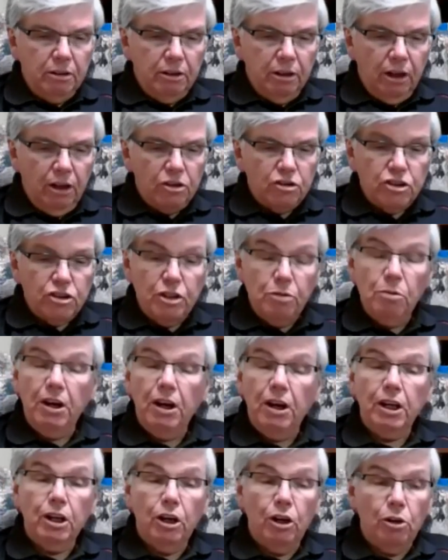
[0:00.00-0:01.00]
I'll see where
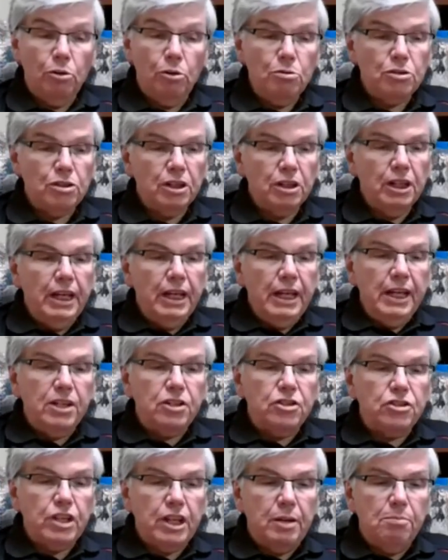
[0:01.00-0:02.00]
it goes. It
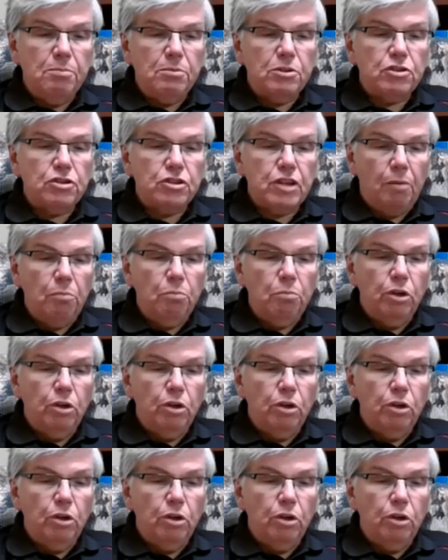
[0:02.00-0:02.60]
seems some